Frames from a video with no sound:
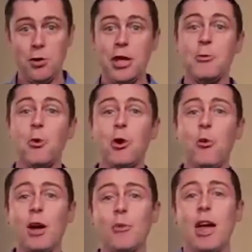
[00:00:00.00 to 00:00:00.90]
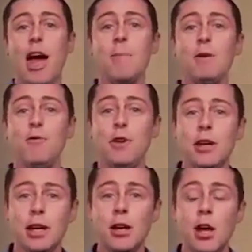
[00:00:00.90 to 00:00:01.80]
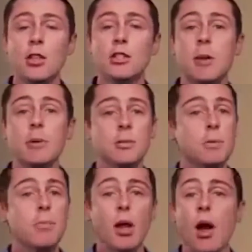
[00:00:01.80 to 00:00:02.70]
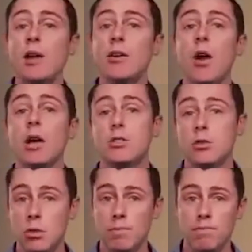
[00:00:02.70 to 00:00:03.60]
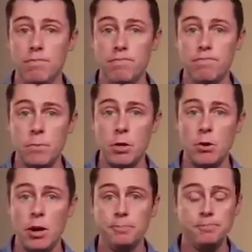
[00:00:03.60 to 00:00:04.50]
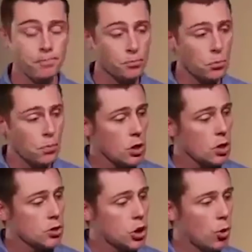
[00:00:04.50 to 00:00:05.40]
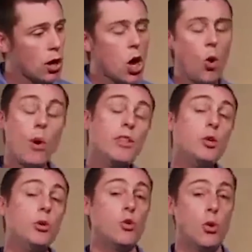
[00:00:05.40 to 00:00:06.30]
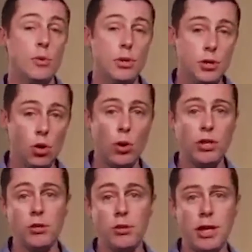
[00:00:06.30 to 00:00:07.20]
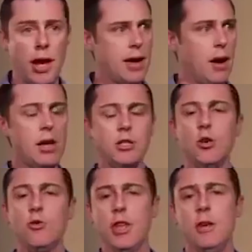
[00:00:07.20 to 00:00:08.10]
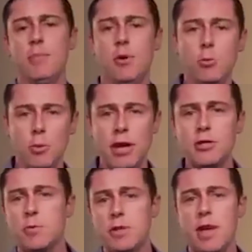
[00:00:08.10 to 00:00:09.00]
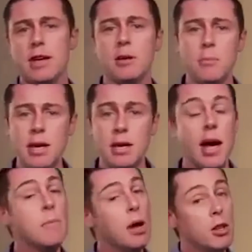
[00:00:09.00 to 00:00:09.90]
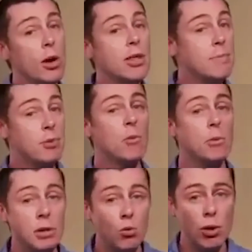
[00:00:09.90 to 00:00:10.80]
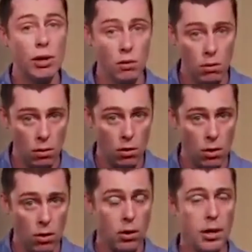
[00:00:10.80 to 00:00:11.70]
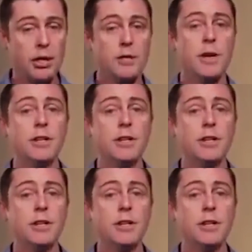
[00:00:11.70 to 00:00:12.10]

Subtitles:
that they walk away with a happy feeling that somebody's been polite and nice to them. All right? So whether you agree with it or whether you think, hey, I solved their problem, they should be thanking me, and by the way, they probably will. It is